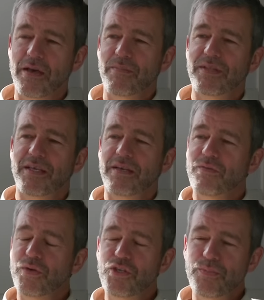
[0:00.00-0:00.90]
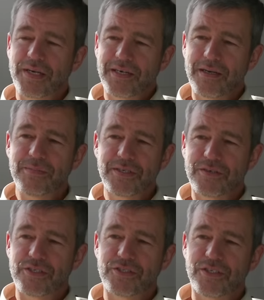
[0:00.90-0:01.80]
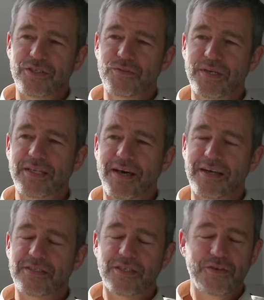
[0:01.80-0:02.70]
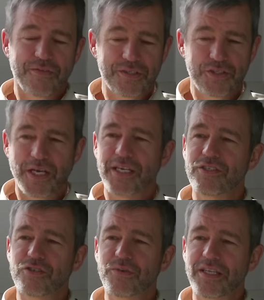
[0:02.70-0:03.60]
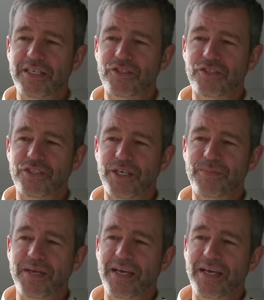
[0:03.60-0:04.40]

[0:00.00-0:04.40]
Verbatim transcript: But then when you become a Christian, you realize that you have a changed relationship,